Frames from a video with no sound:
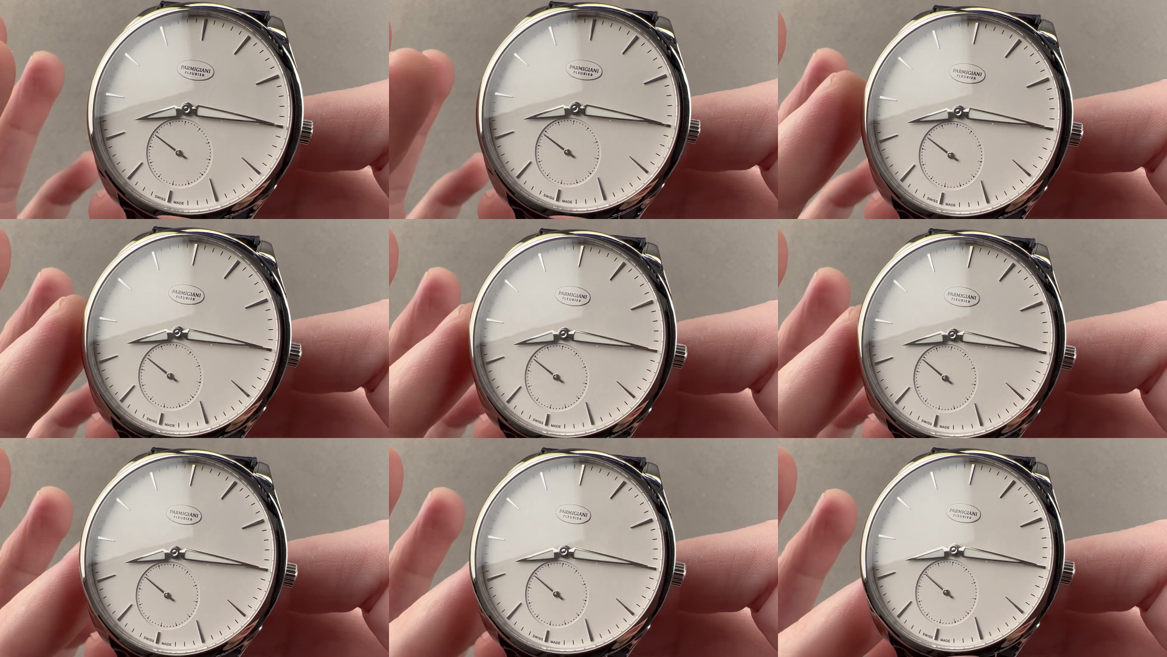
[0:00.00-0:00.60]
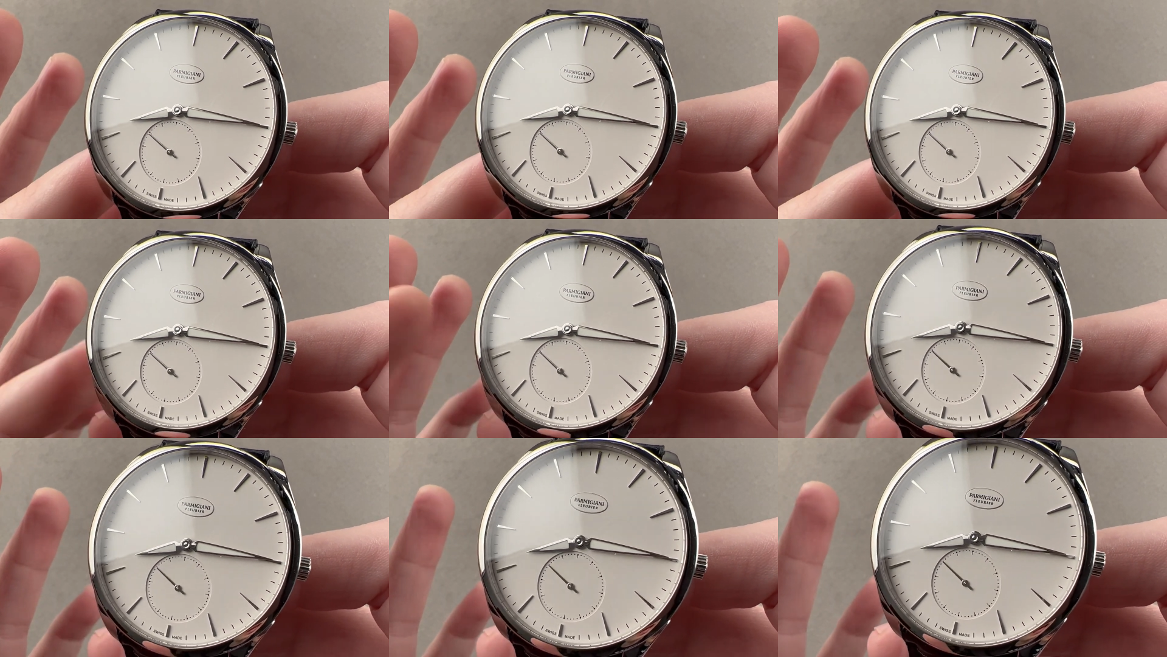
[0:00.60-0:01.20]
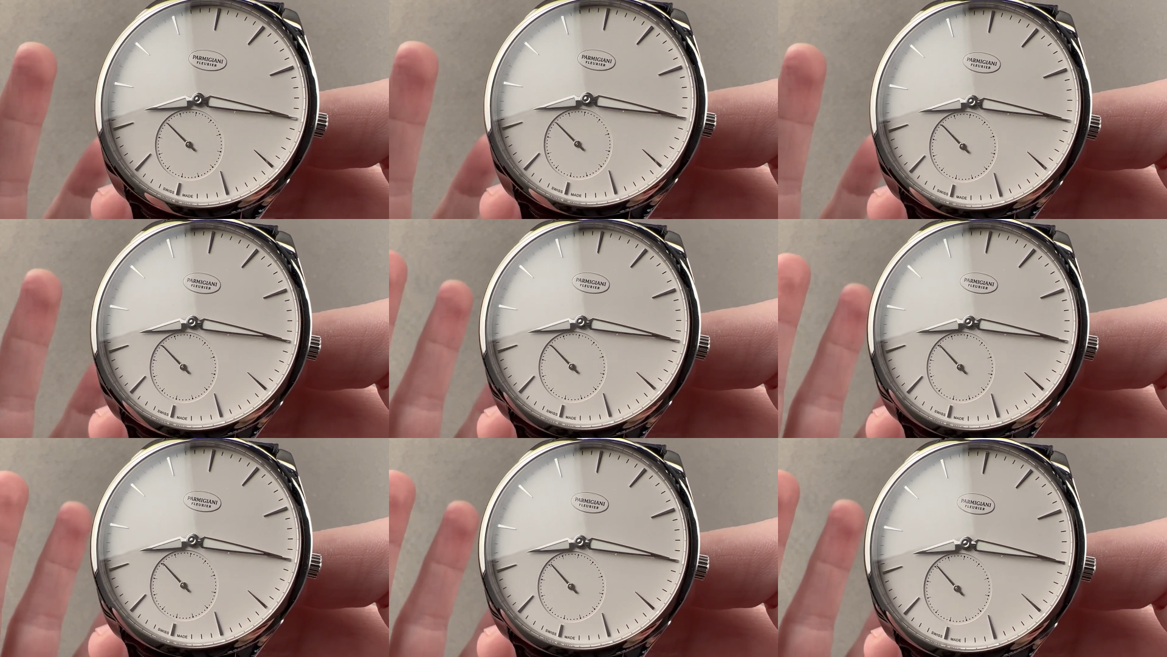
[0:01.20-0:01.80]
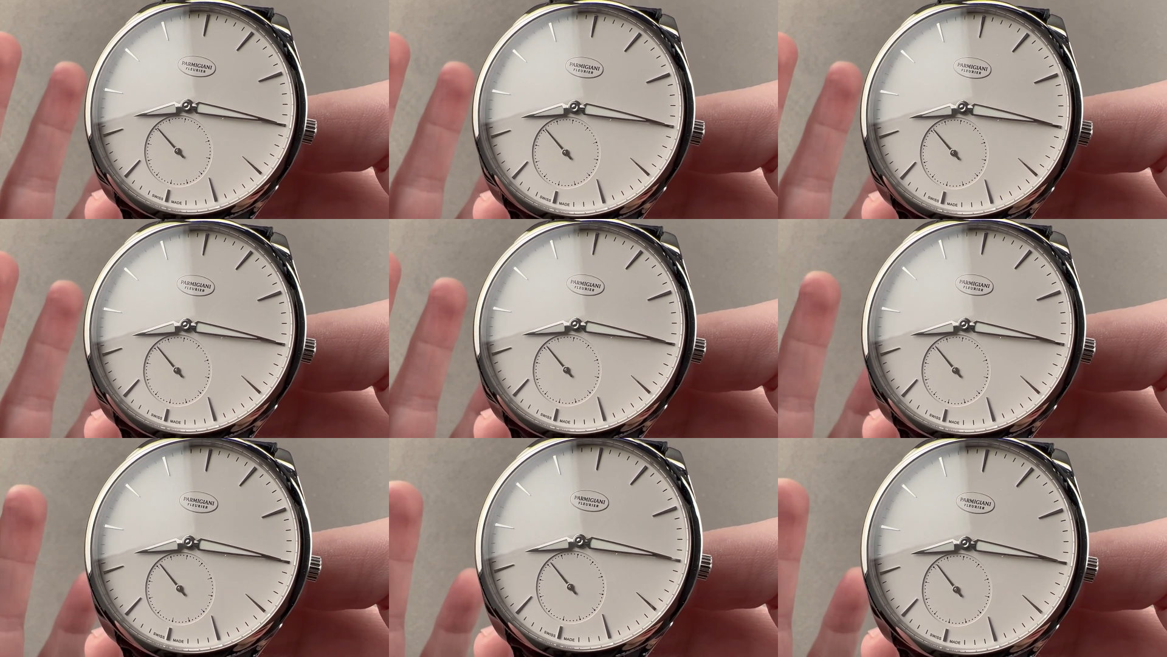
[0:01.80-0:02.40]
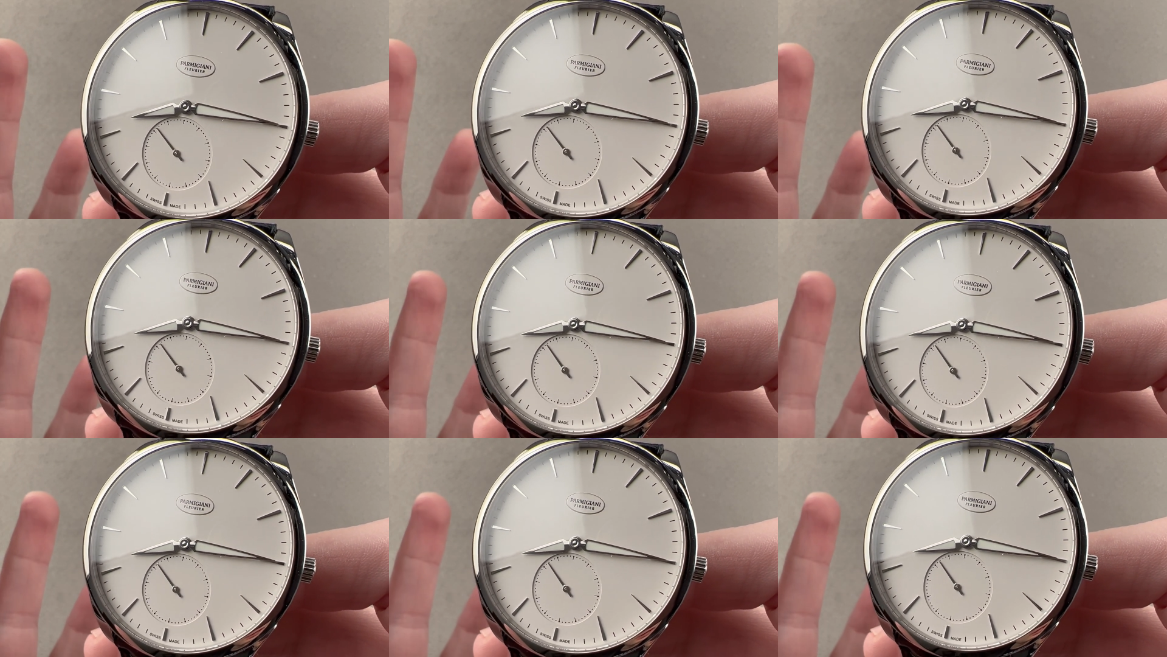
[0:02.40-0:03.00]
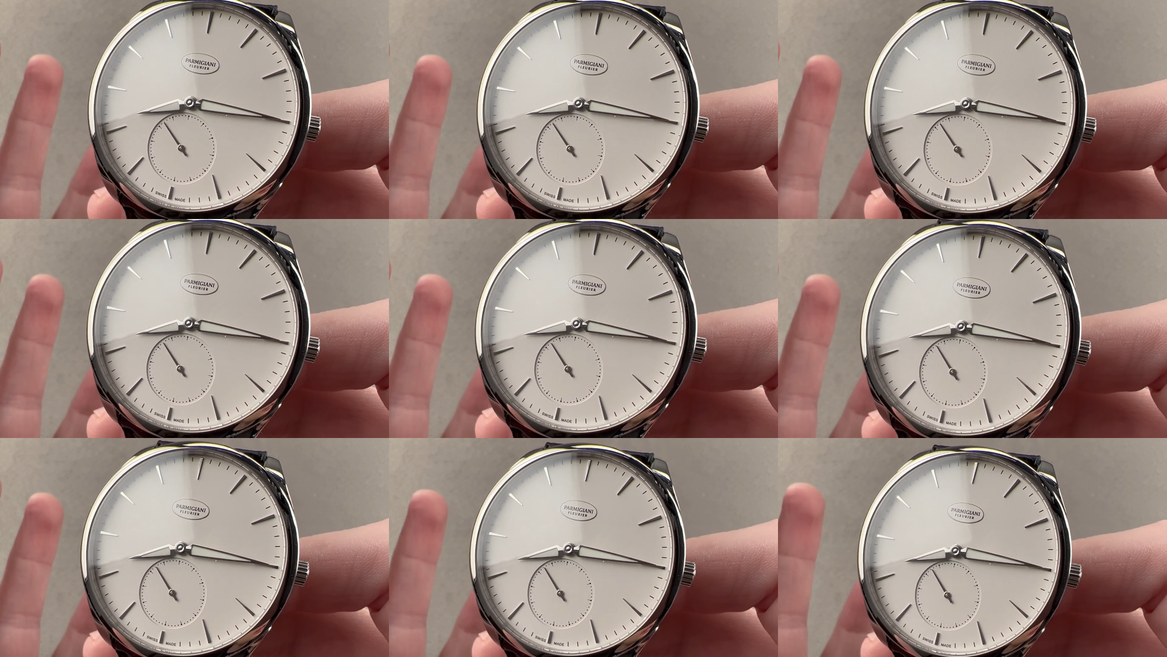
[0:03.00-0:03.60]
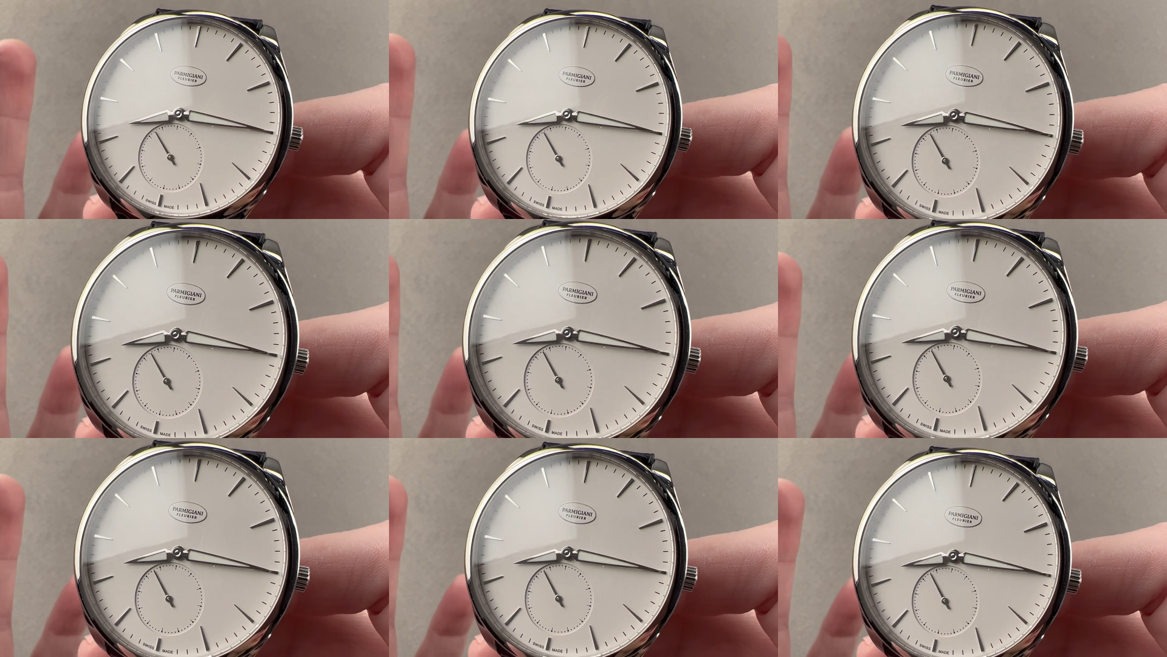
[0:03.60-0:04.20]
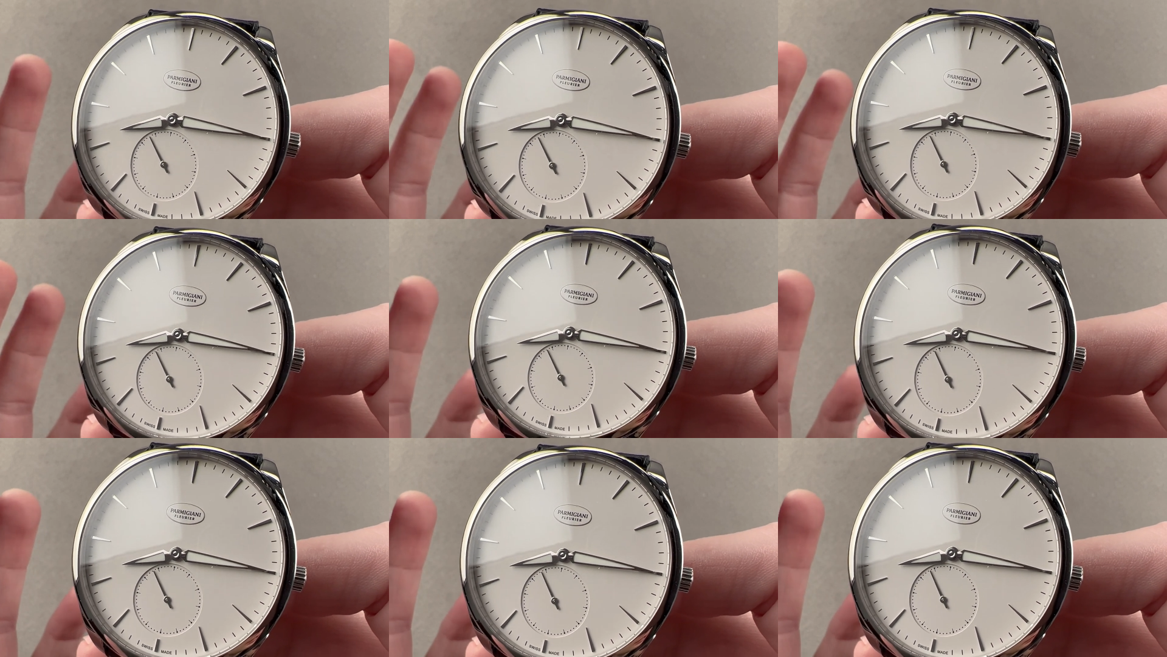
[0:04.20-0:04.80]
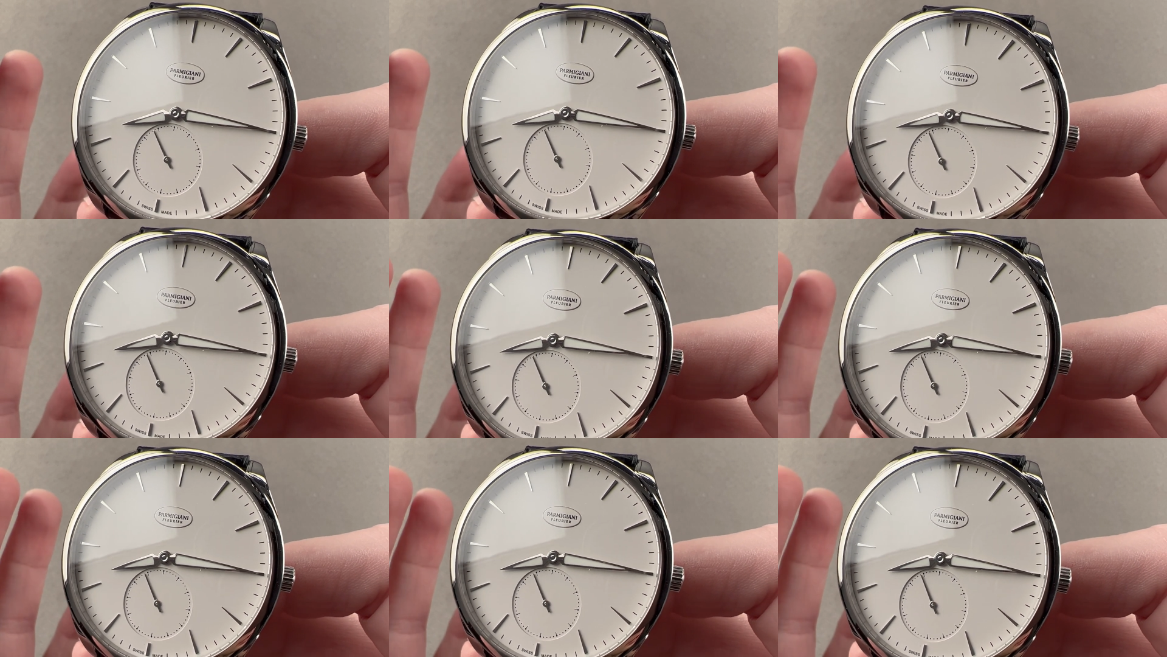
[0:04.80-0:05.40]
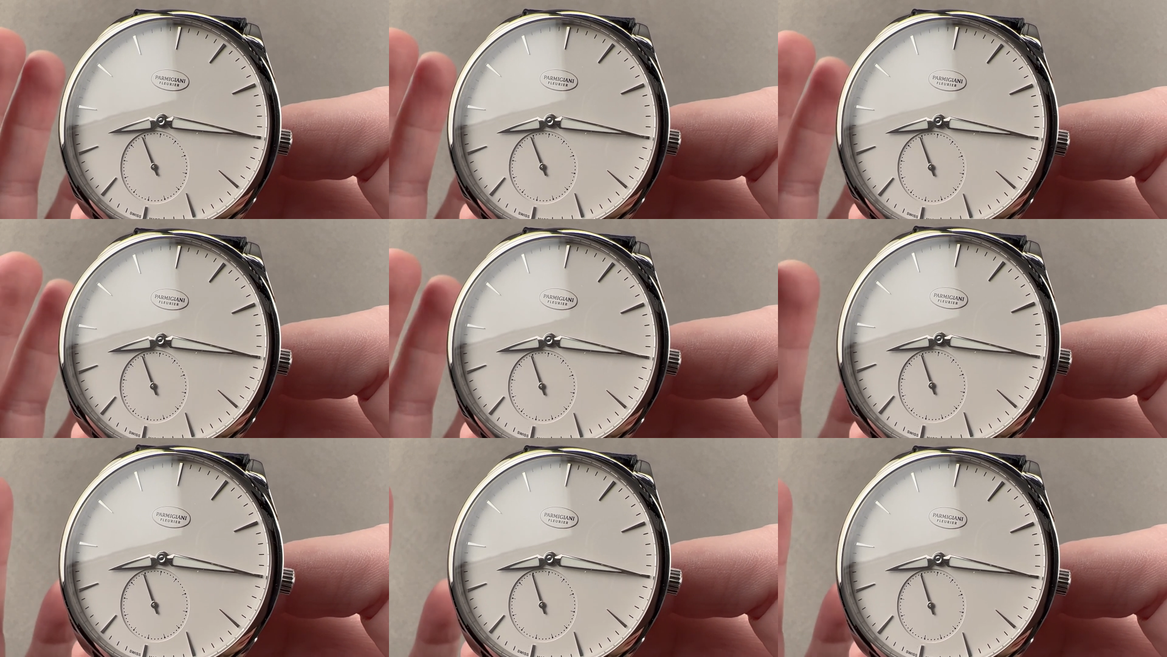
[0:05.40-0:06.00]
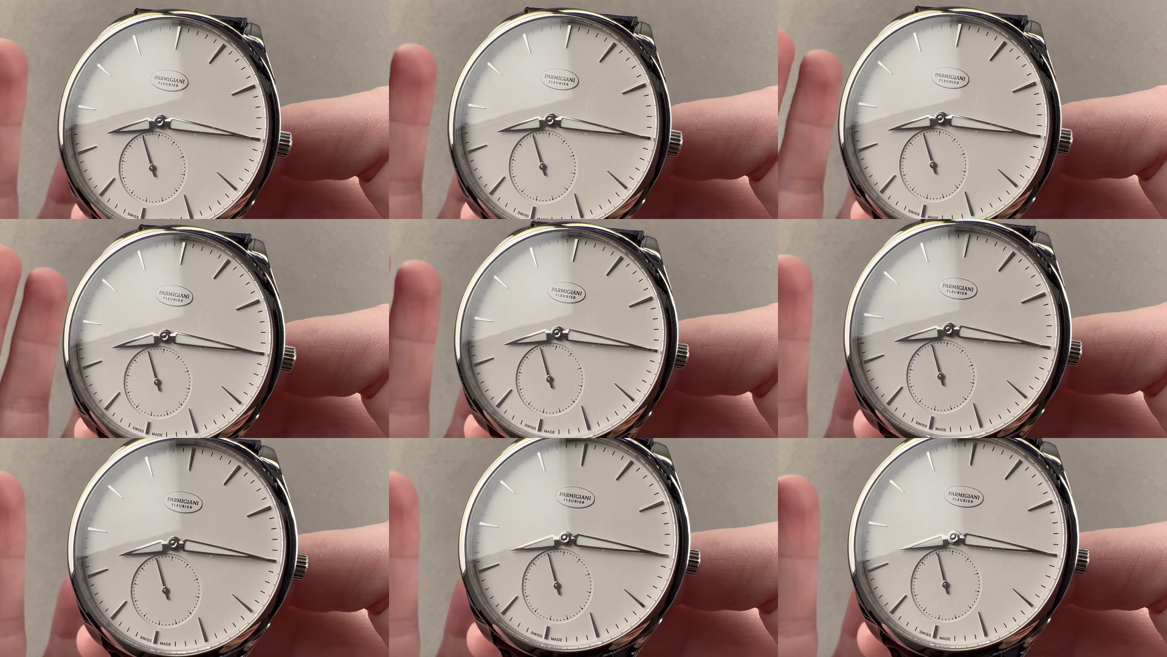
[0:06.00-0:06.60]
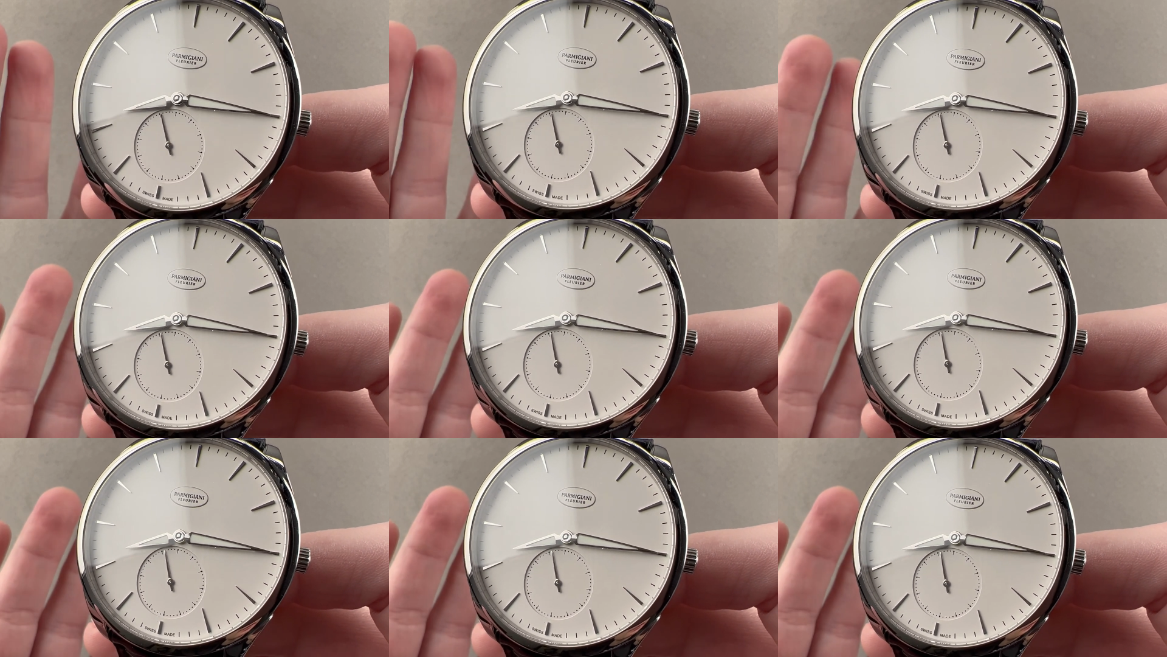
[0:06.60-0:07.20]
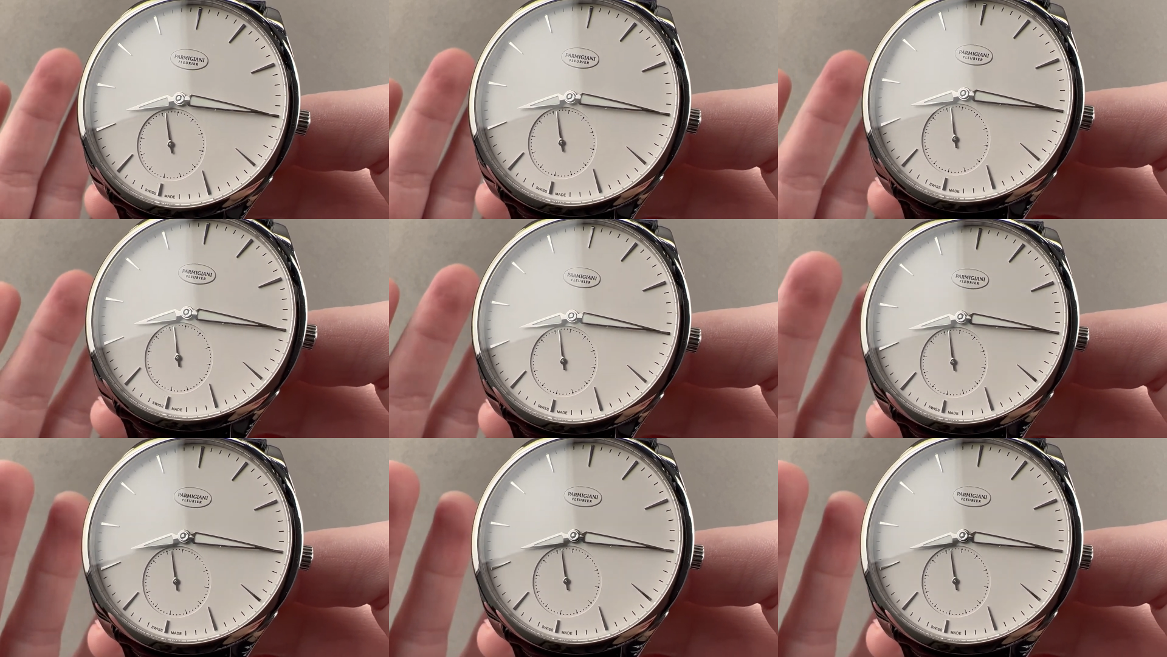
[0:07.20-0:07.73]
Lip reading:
[unreadable: no face in view]